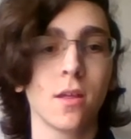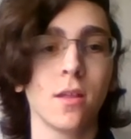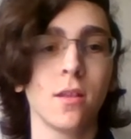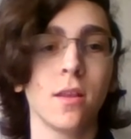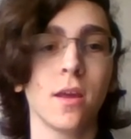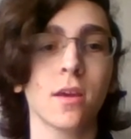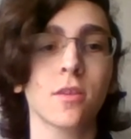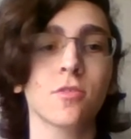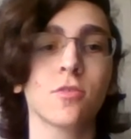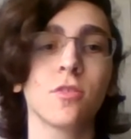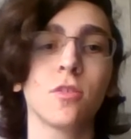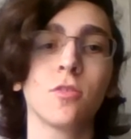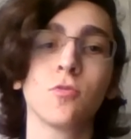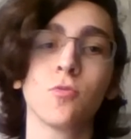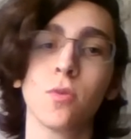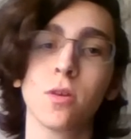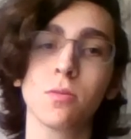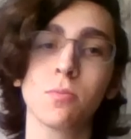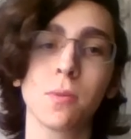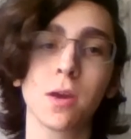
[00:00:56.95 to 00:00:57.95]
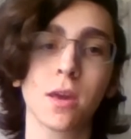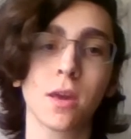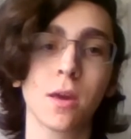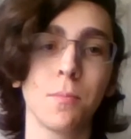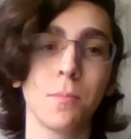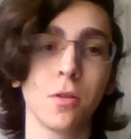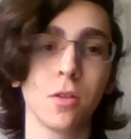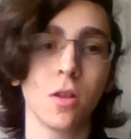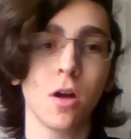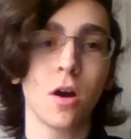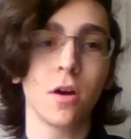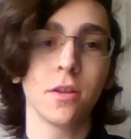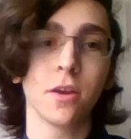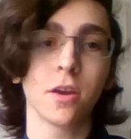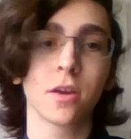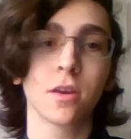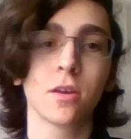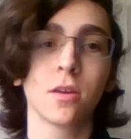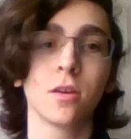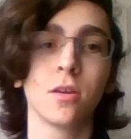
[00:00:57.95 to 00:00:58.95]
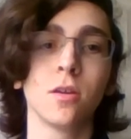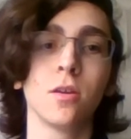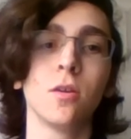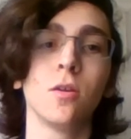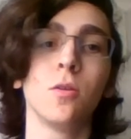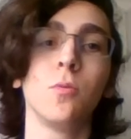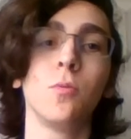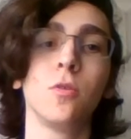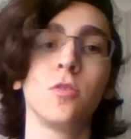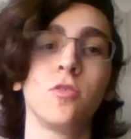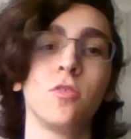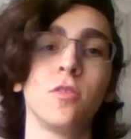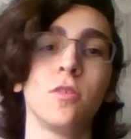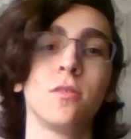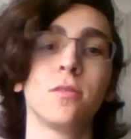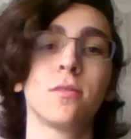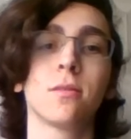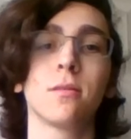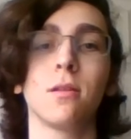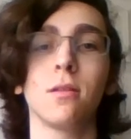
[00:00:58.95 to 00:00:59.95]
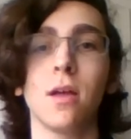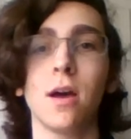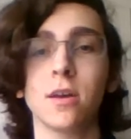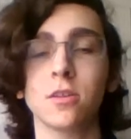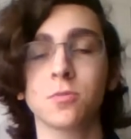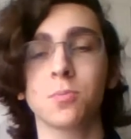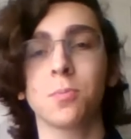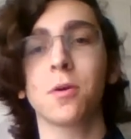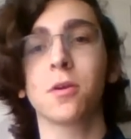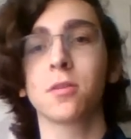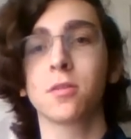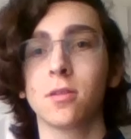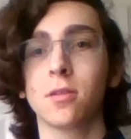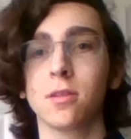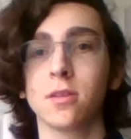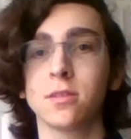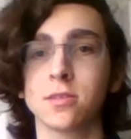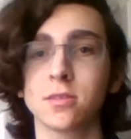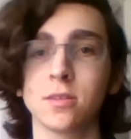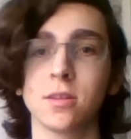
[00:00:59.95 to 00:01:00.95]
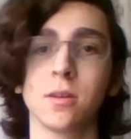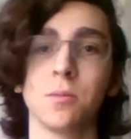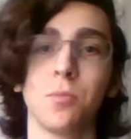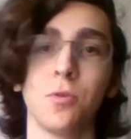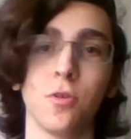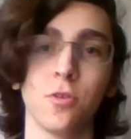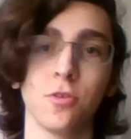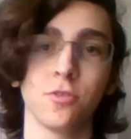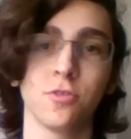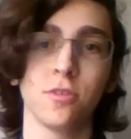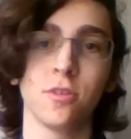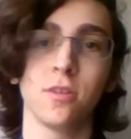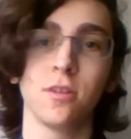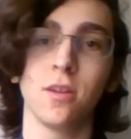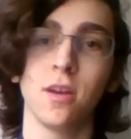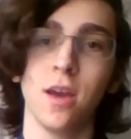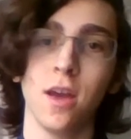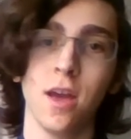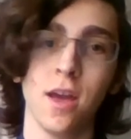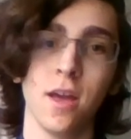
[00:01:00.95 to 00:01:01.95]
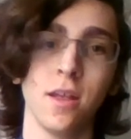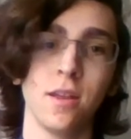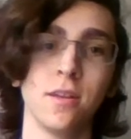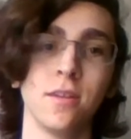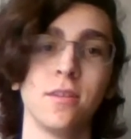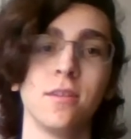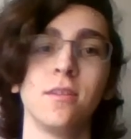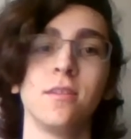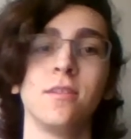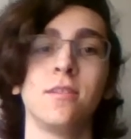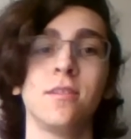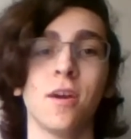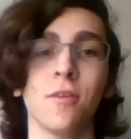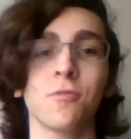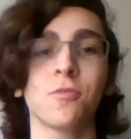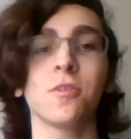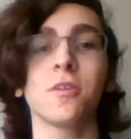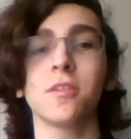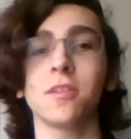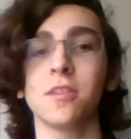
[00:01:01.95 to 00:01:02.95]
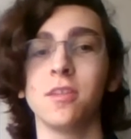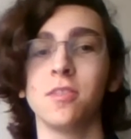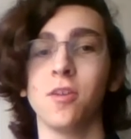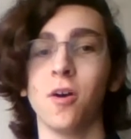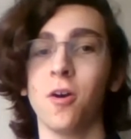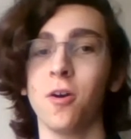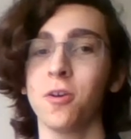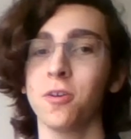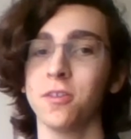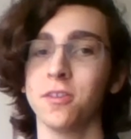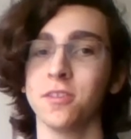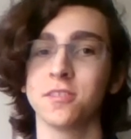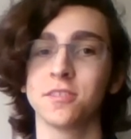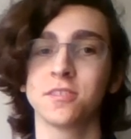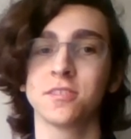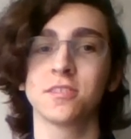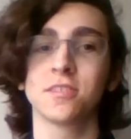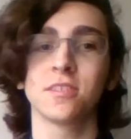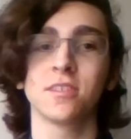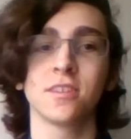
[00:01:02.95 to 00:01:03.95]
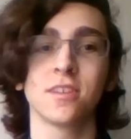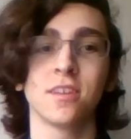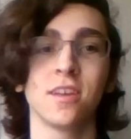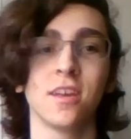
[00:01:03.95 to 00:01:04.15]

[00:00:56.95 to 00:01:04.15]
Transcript: Next is rhythmic and melodic, which is the last part listening portion and definitely the hardest.